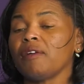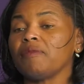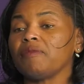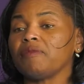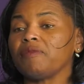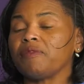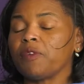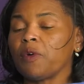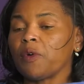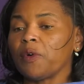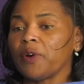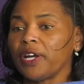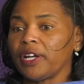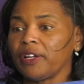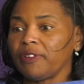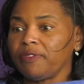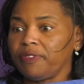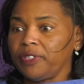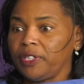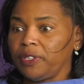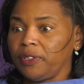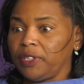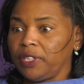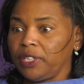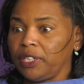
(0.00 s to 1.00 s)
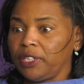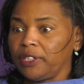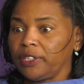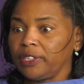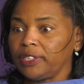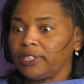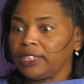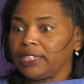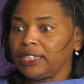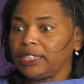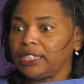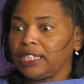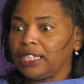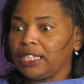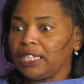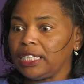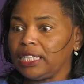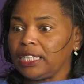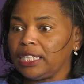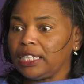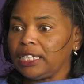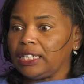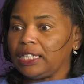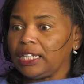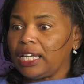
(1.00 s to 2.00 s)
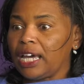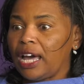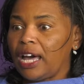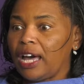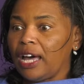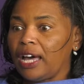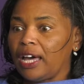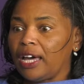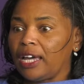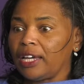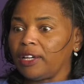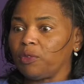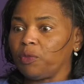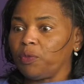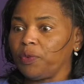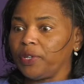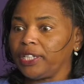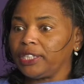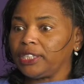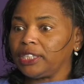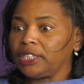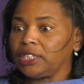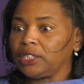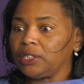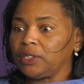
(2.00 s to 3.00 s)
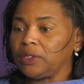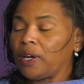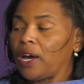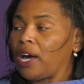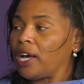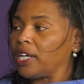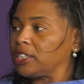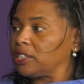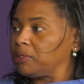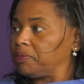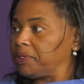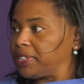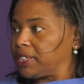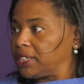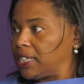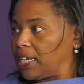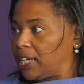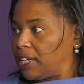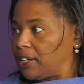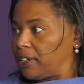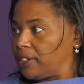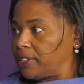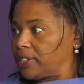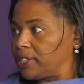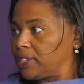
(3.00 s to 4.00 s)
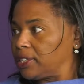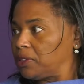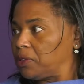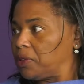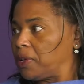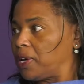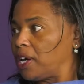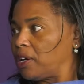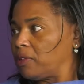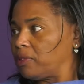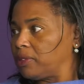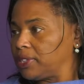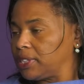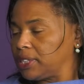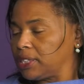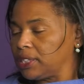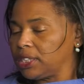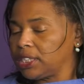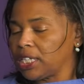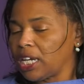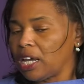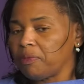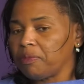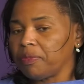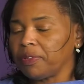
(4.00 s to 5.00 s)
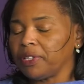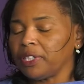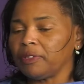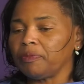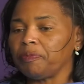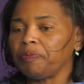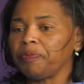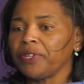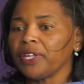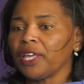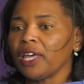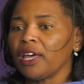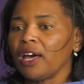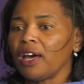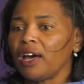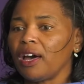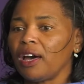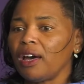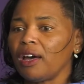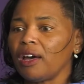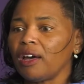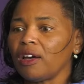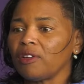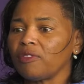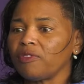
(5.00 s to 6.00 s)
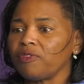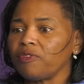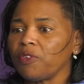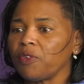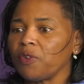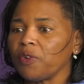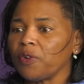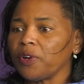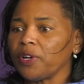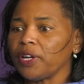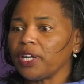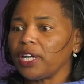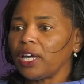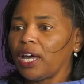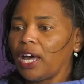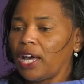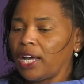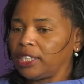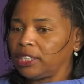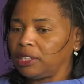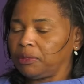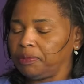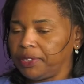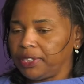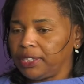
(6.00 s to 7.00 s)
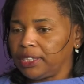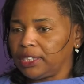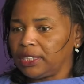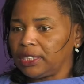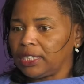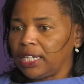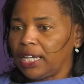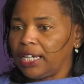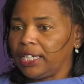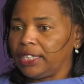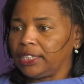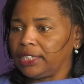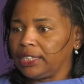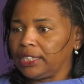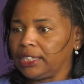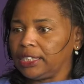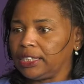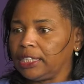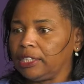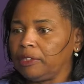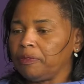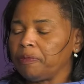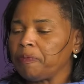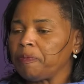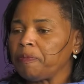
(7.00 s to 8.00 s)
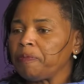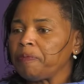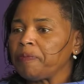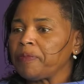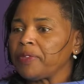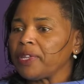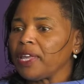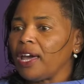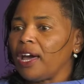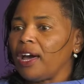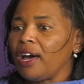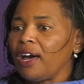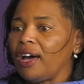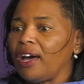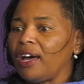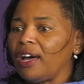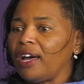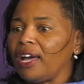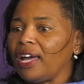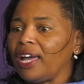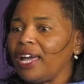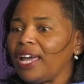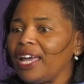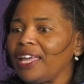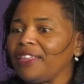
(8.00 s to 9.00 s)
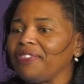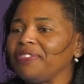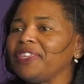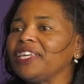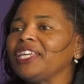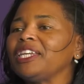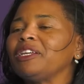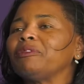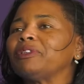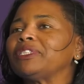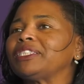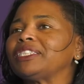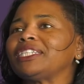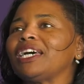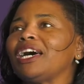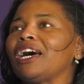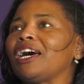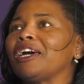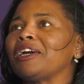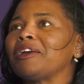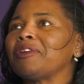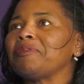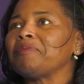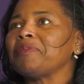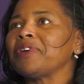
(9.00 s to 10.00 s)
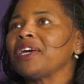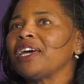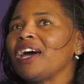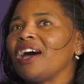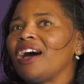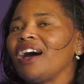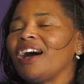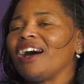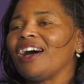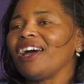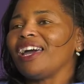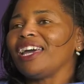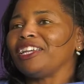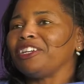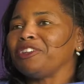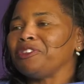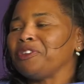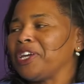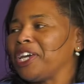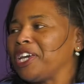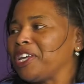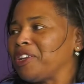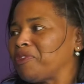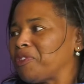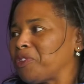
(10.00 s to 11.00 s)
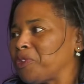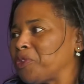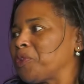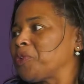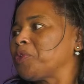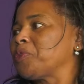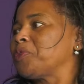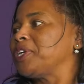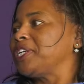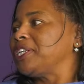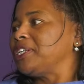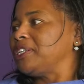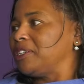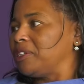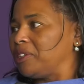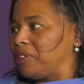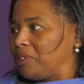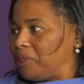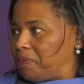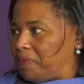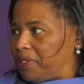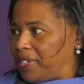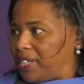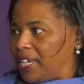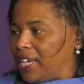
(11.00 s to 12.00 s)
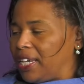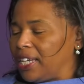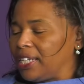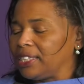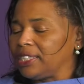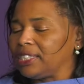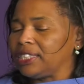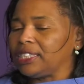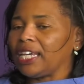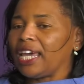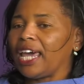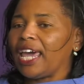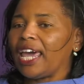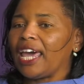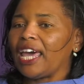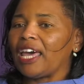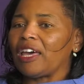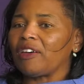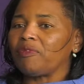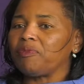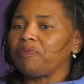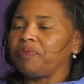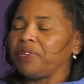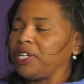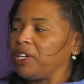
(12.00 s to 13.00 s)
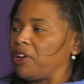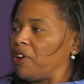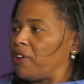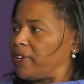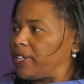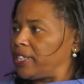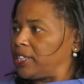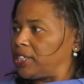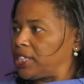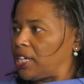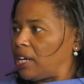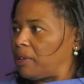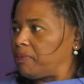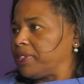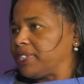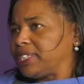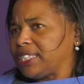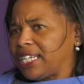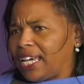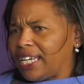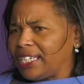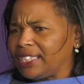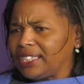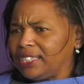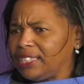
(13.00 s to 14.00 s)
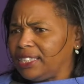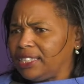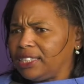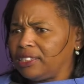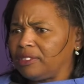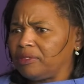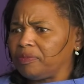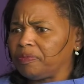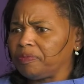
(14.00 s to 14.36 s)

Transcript: for a few years. Then I went to hospice care, so I was a chaplain for a hospice agency. And then it was time at New Hanover where we began to have PRN chaplains, as needed